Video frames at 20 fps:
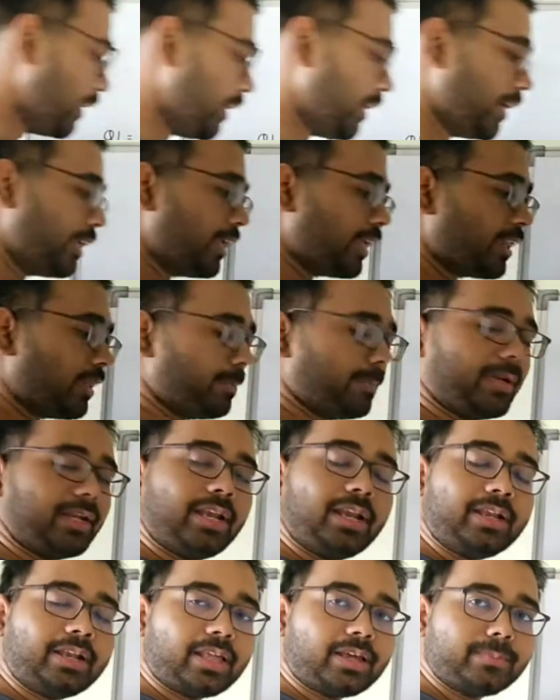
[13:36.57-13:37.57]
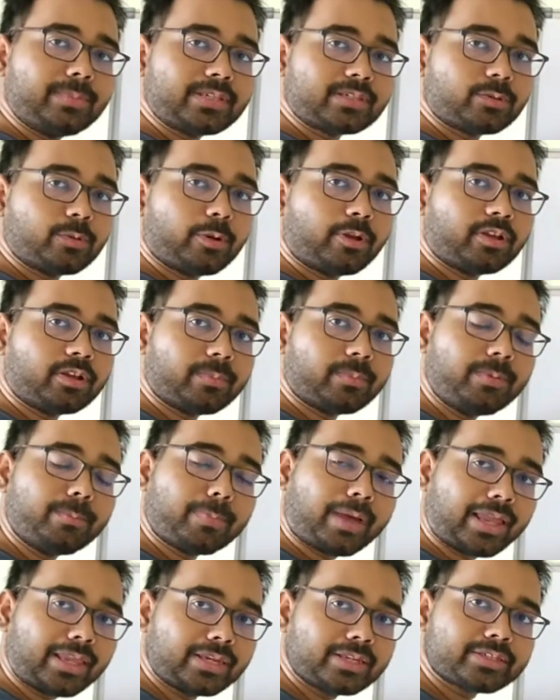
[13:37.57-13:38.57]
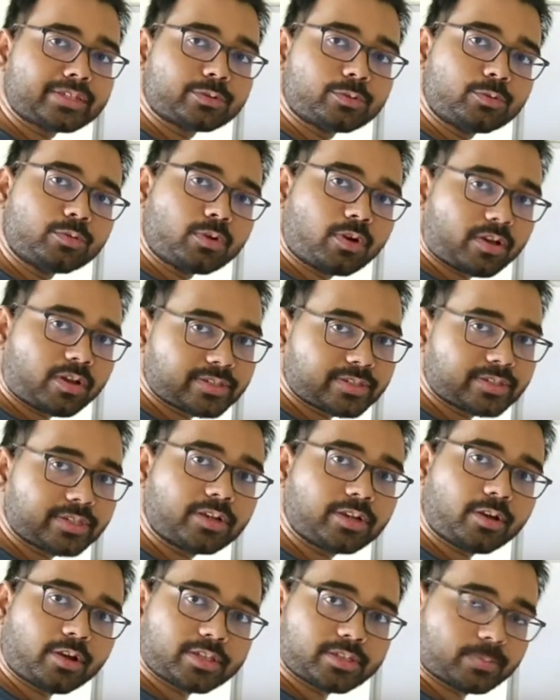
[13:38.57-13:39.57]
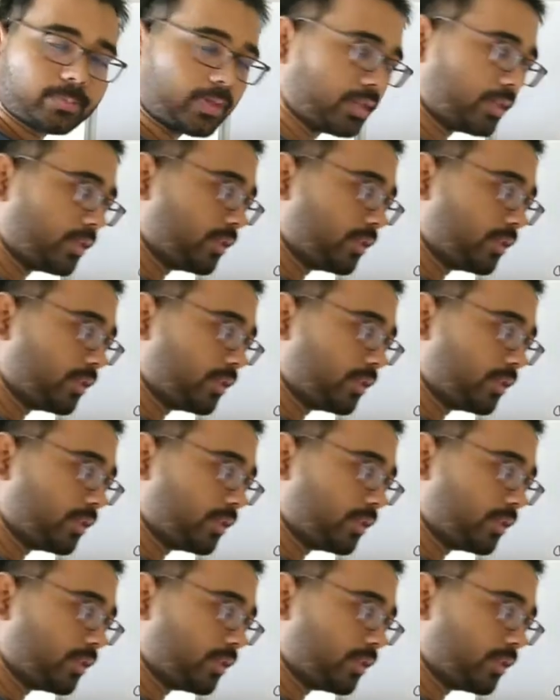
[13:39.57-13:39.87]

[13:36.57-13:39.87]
here the middle term is going to be minus 2 cos A cos B.